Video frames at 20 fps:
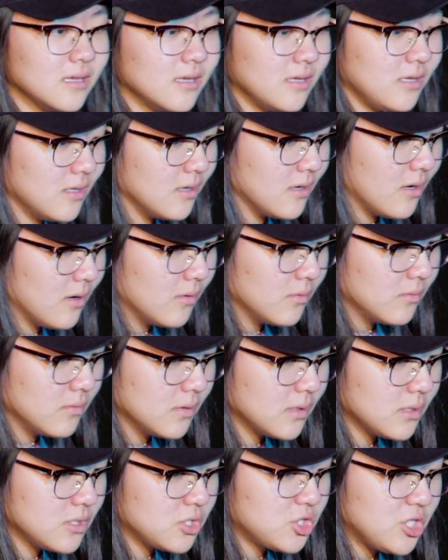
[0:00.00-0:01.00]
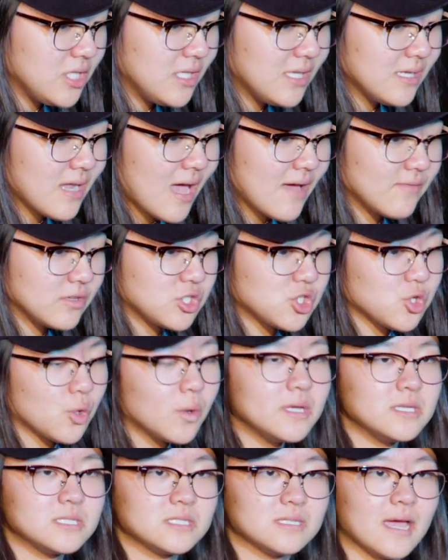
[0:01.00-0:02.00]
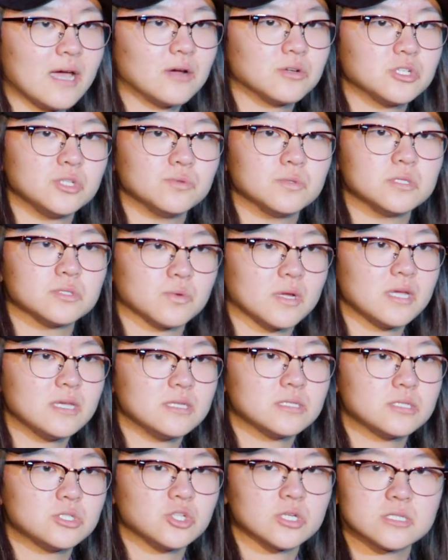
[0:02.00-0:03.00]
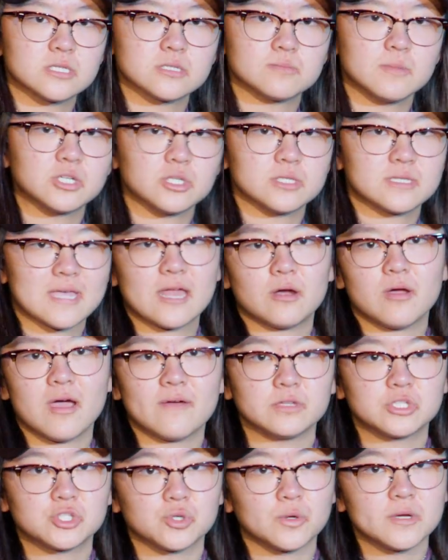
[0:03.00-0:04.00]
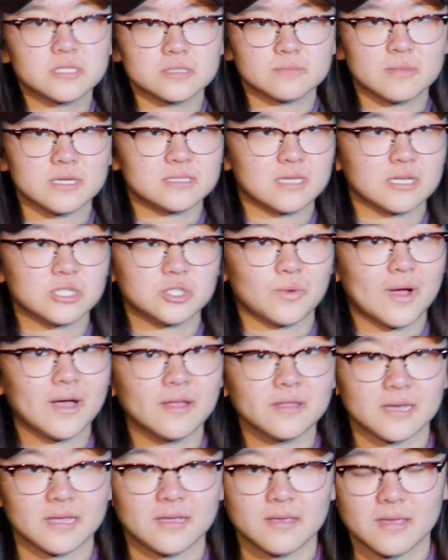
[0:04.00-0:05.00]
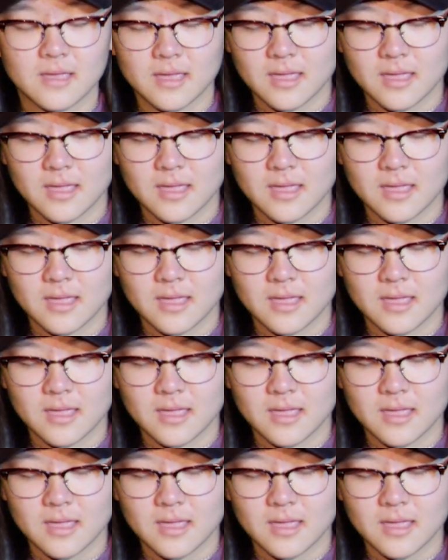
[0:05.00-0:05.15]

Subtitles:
You know, she didn't have a choice in how she was raised, just as much as I don't have a choice in my sexuality.